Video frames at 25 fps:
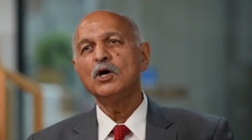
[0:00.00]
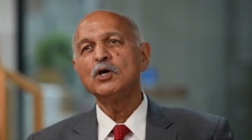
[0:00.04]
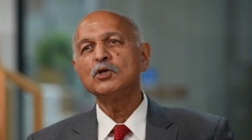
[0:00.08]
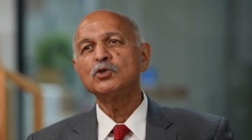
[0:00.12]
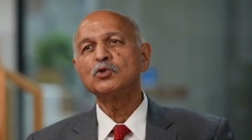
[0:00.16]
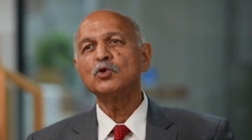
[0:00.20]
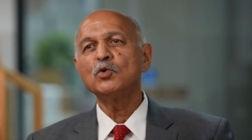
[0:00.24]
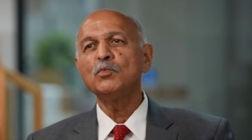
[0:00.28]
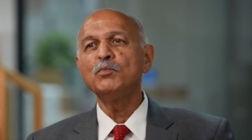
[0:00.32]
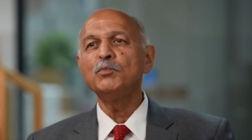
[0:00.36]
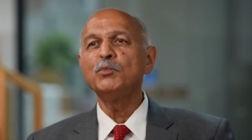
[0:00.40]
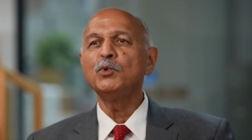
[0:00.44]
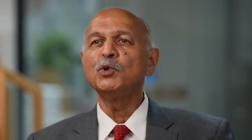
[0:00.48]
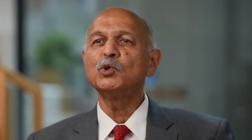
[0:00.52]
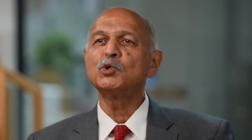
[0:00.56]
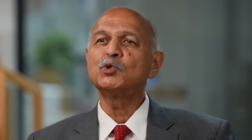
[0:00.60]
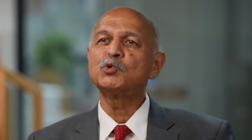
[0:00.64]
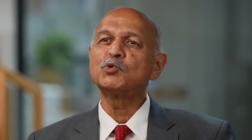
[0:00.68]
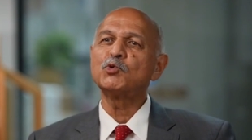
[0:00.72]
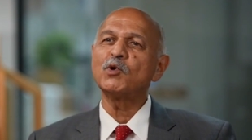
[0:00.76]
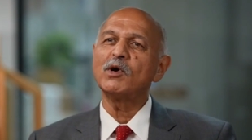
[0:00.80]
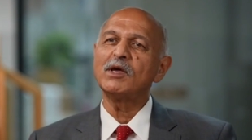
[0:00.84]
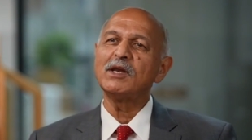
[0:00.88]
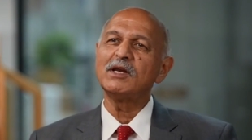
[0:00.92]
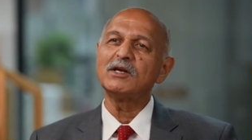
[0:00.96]
So,
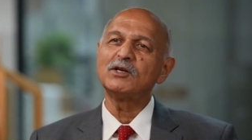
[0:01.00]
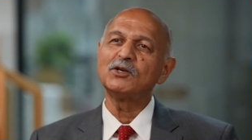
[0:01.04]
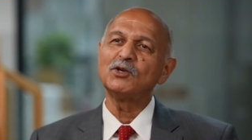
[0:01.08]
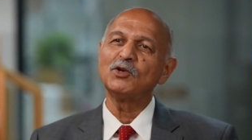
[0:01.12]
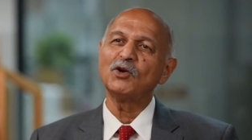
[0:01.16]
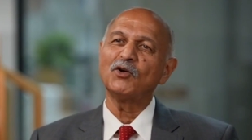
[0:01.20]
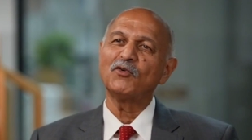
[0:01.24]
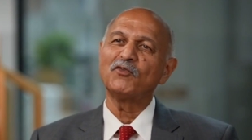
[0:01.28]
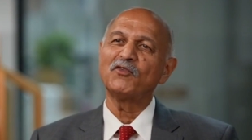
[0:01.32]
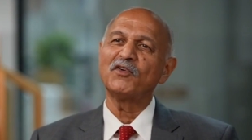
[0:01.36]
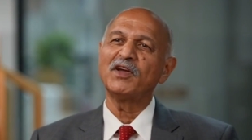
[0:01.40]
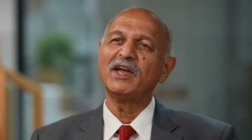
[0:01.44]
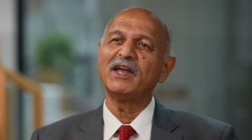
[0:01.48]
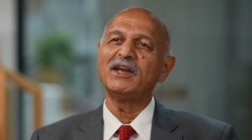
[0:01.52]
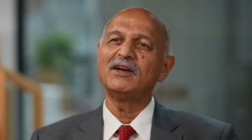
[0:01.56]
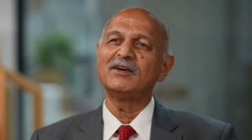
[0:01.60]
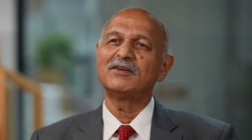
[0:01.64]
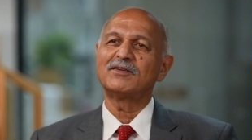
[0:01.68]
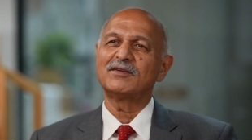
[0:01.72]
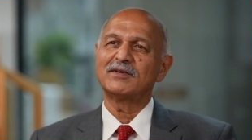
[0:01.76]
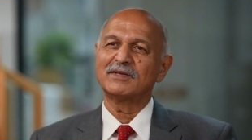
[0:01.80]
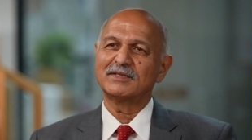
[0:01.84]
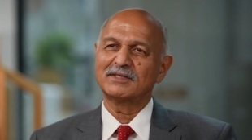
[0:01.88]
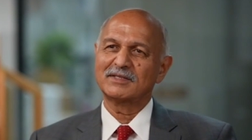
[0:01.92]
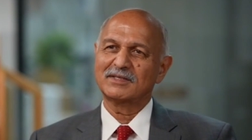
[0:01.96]
mutuality of
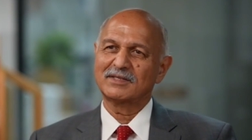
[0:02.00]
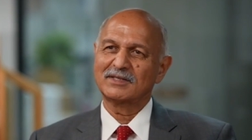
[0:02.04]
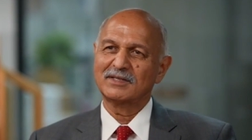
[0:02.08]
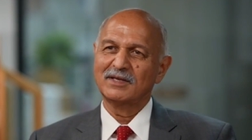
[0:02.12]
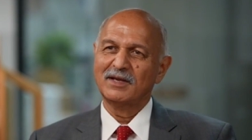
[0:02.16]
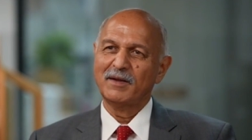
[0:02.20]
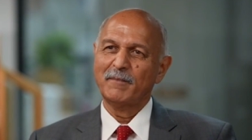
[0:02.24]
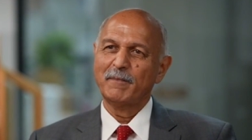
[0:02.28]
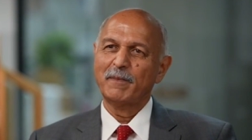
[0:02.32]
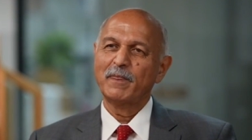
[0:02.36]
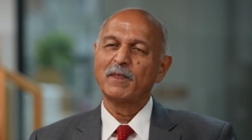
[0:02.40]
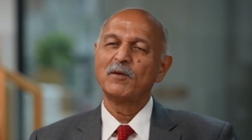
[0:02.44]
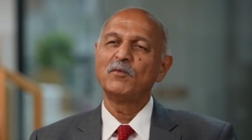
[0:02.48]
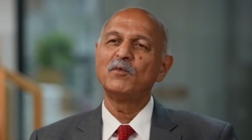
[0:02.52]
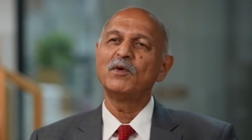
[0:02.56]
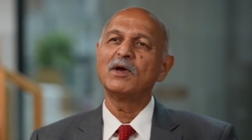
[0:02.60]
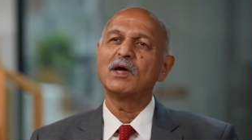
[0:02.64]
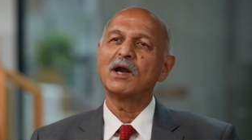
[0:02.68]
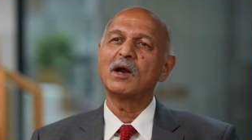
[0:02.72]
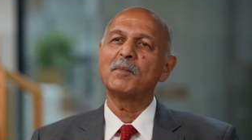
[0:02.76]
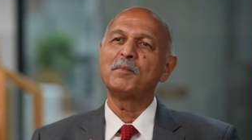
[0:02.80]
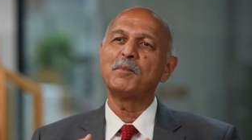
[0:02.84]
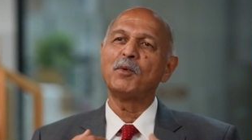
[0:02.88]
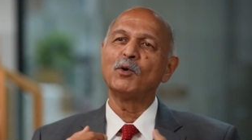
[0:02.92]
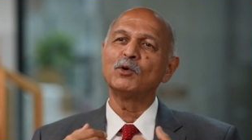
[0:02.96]
interests. We
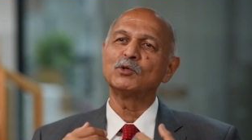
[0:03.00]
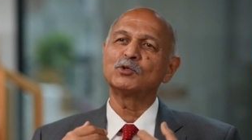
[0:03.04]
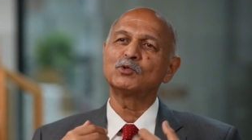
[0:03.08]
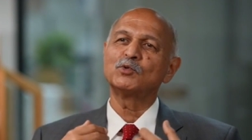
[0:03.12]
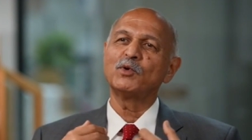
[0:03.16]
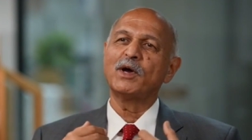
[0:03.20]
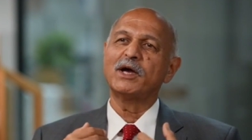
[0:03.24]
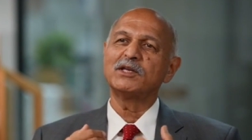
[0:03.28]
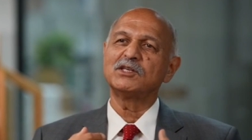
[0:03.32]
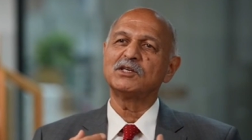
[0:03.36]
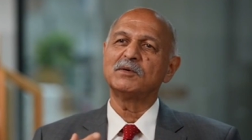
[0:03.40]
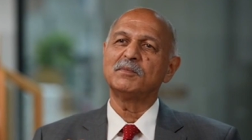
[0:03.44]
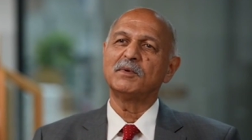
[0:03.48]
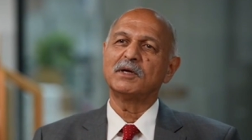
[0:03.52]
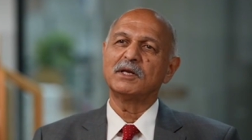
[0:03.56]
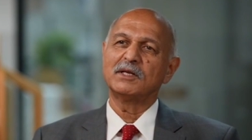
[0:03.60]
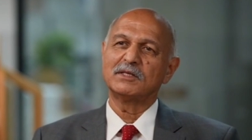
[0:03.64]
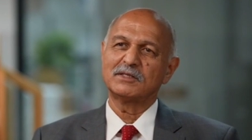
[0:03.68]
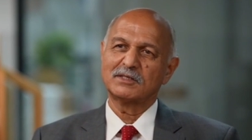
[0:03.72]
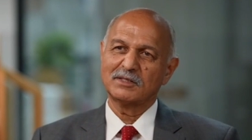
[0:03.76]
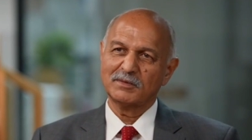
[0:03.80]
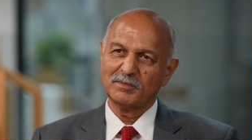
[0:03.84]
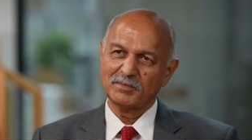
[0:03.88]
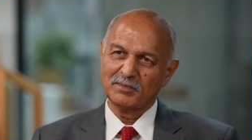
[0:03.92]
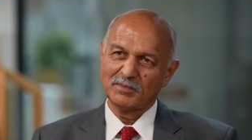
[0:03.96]
are opposed to
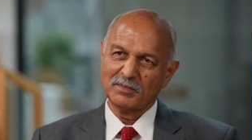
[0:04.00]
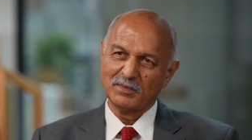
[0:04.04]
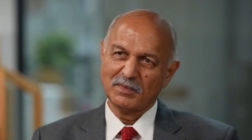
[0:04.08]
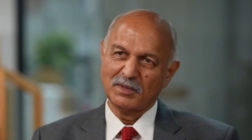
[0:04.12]
hegemonism.